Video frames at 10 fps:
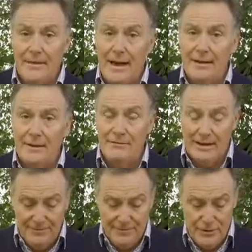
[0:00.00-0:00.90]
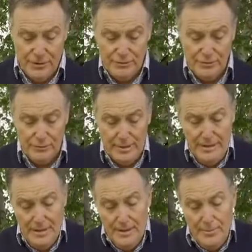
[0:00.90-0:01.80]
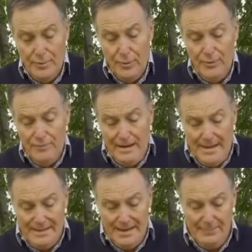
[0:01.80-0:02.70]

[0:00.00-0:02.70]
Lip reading: the handle ready for use, we pull the red tab